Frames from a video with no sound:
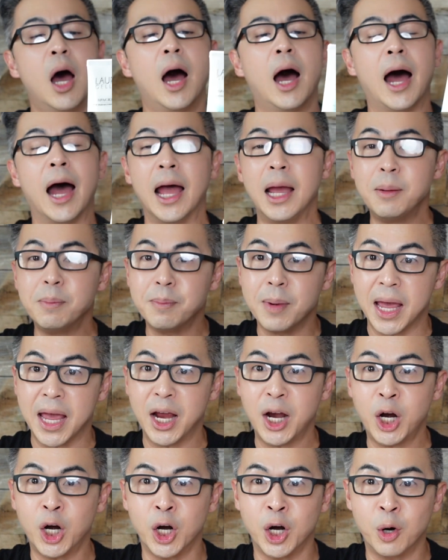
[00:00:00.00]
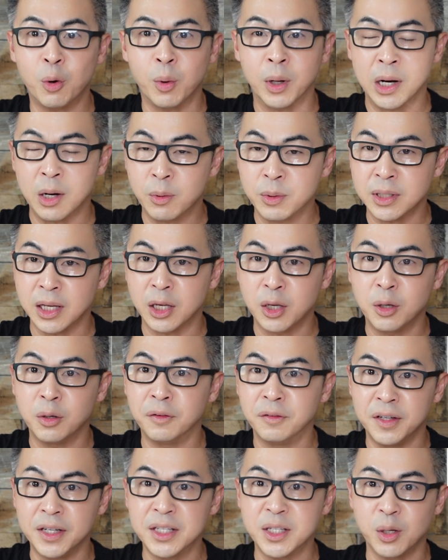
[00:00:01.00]
I met her when I was at
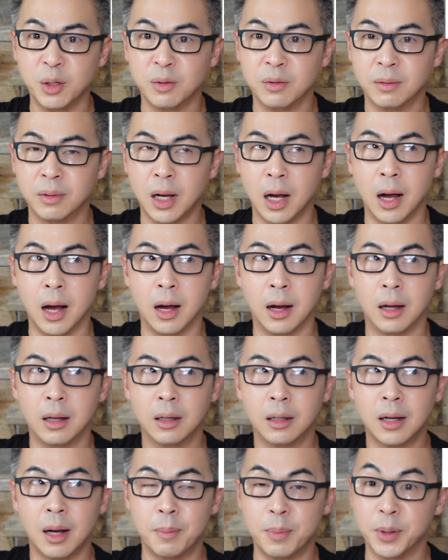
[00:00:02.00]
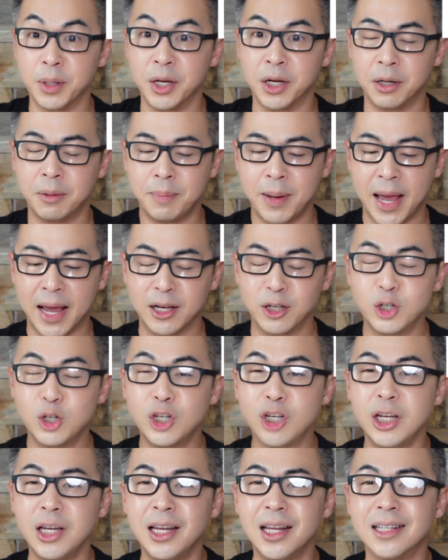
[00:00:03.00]
QVC uh, a couple years back.
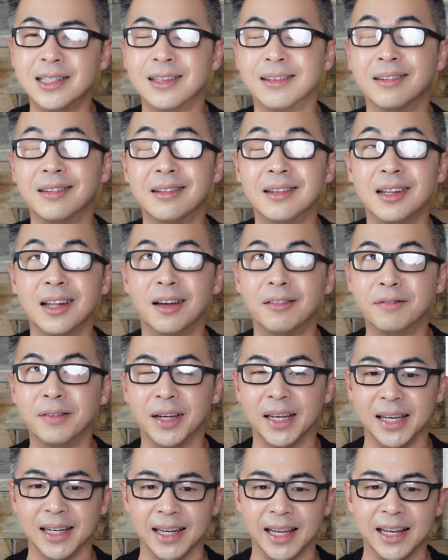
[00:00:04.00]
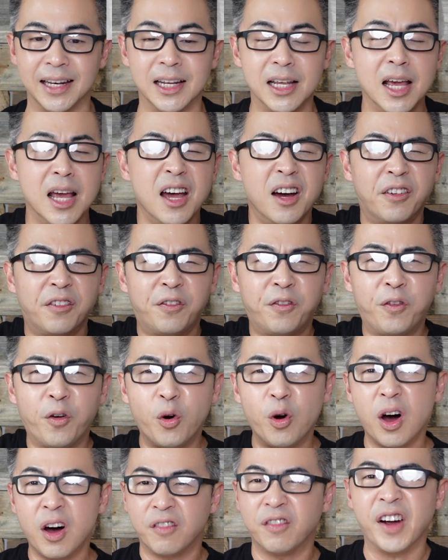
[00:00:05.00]
She is a lovely lady,
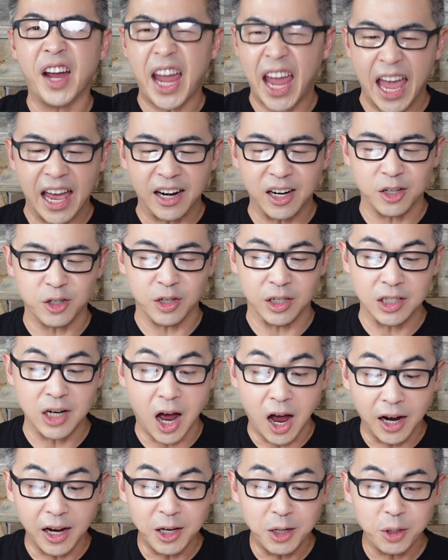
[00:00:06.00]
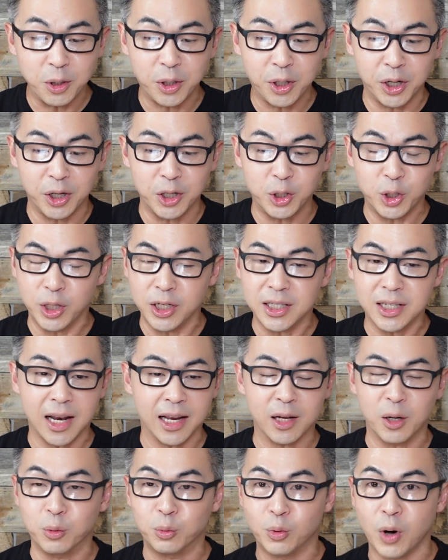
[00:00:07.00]
full of energy. Talking to her, she's
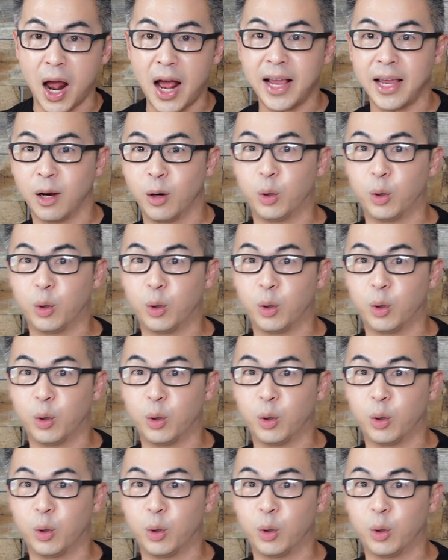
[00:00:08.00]
like a rocket,